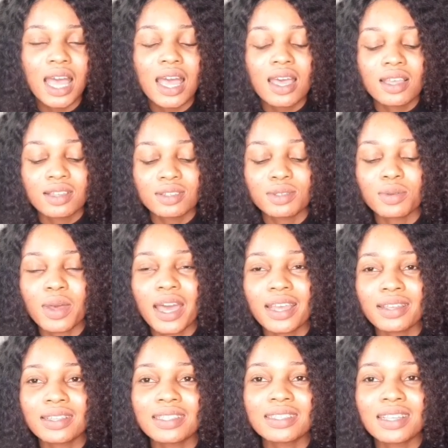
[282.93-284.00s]
So
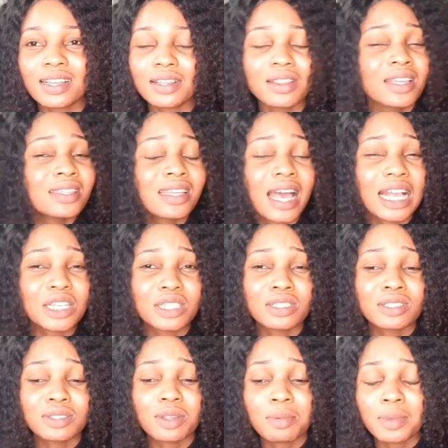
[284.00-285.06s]
there are things that actually
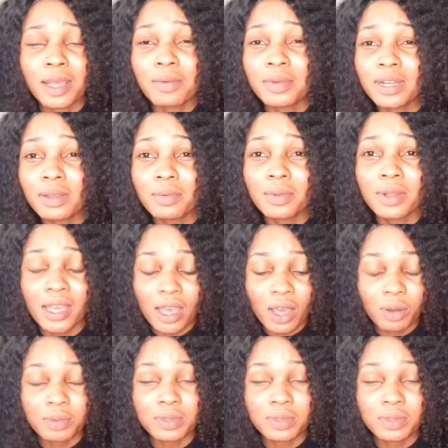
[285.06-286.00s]
stopped that really, really helped me.